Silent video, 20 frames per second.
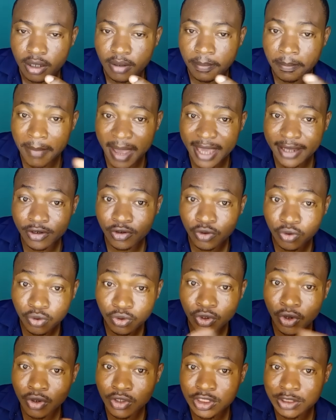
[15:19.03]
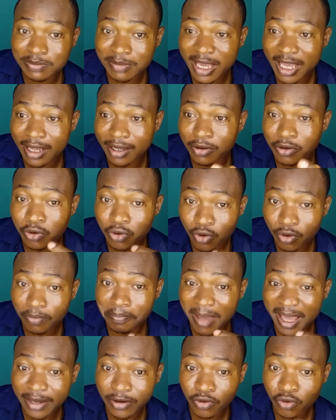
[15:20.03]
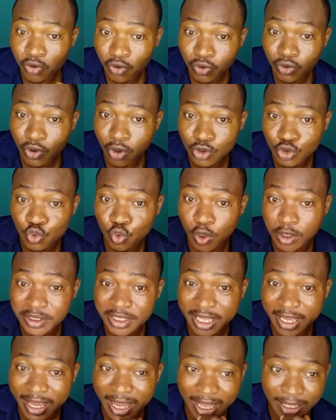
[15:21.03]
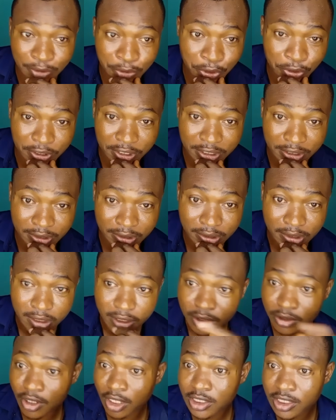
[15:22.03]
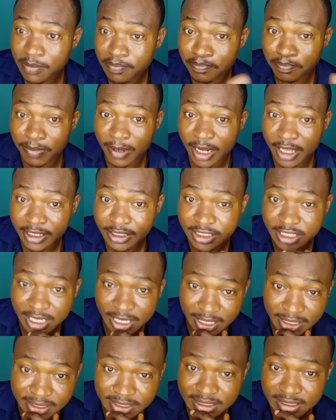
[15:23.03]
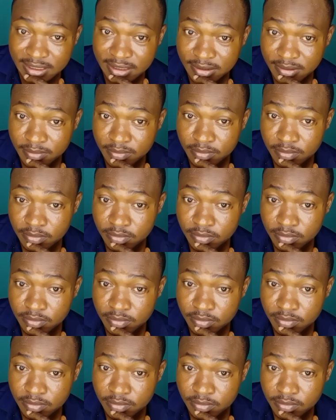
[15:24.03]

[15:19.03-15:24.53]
Men who knows what they are doing doesn't play chess.